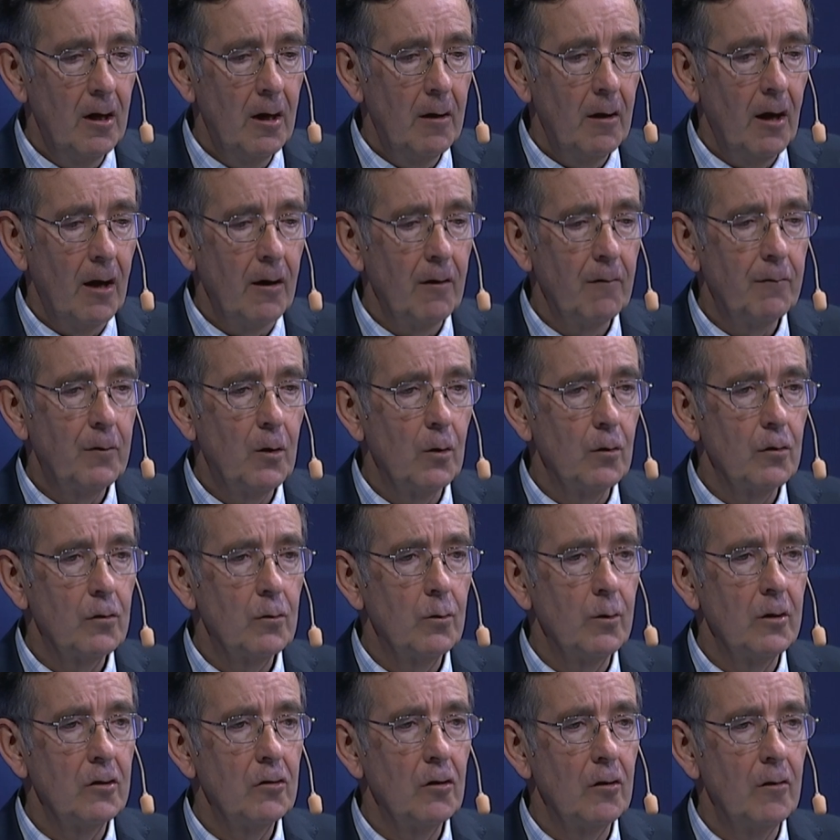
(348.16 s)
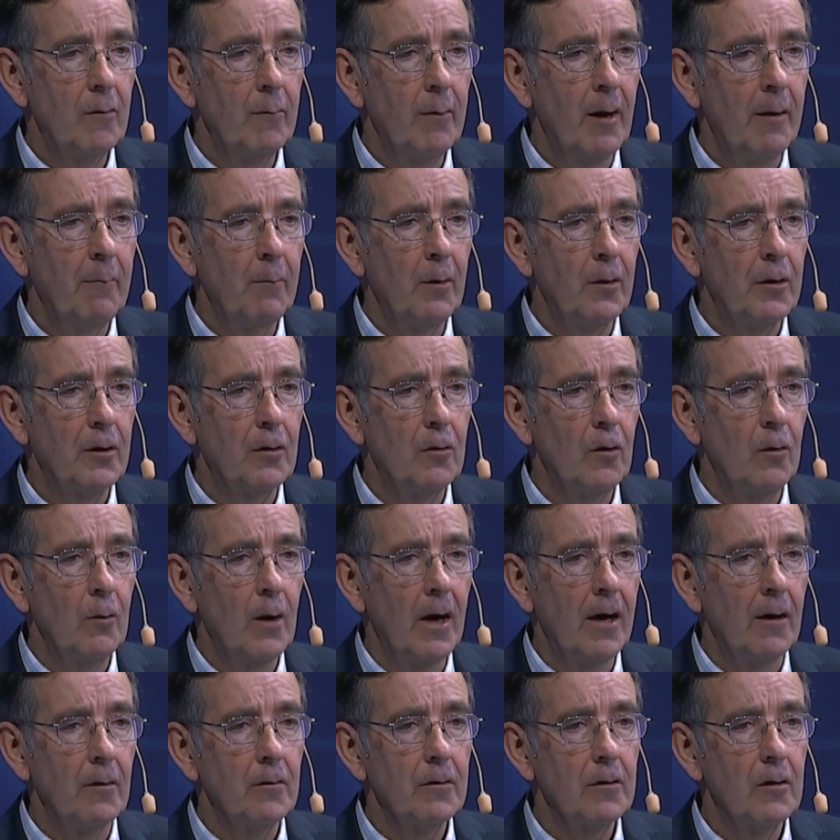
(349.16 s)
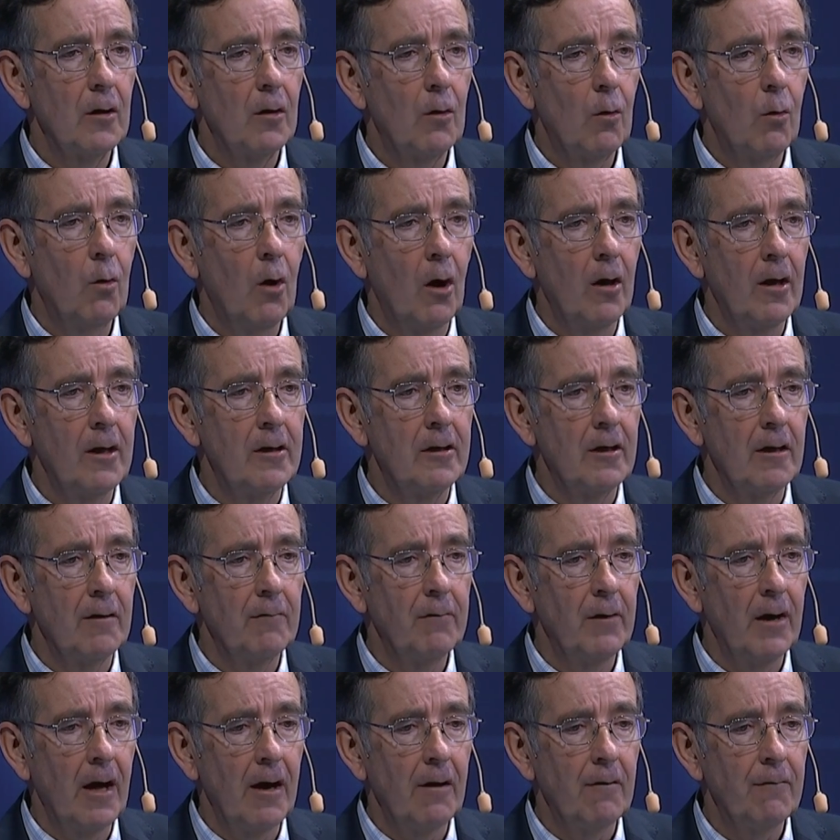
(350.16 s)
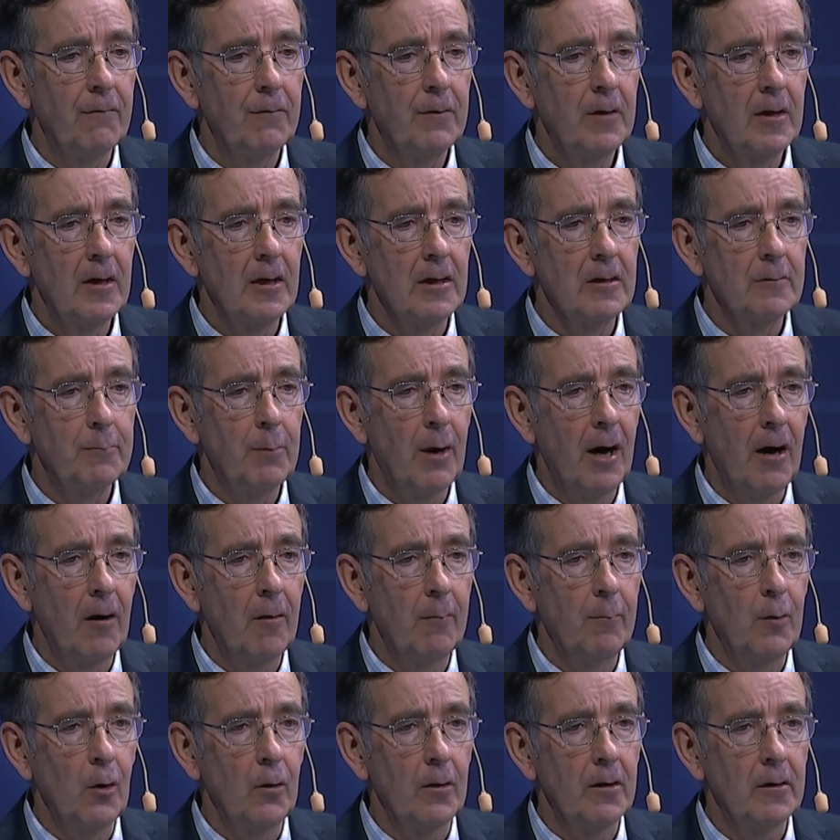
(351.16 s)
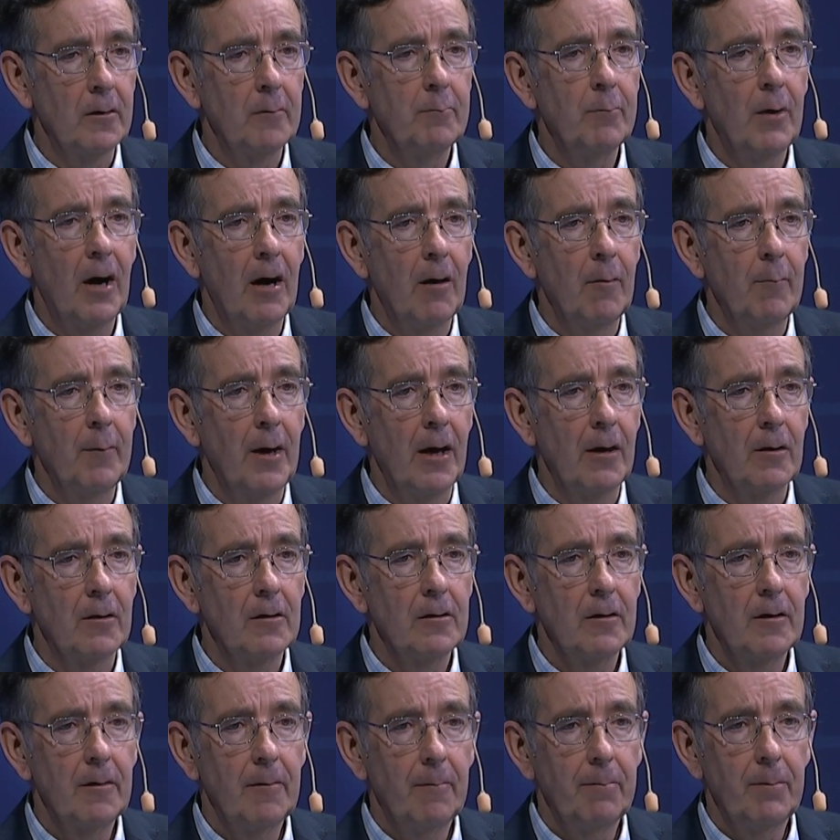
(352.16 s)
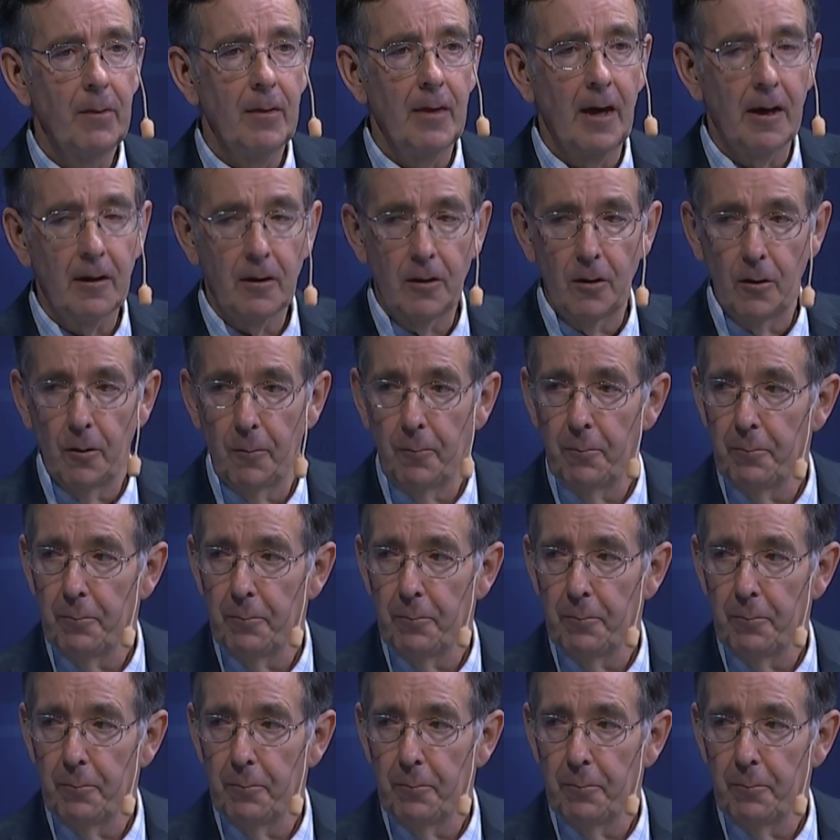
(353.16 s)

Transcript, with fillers: And of course, we should remember throughout that quality of life is paramount. Thank you.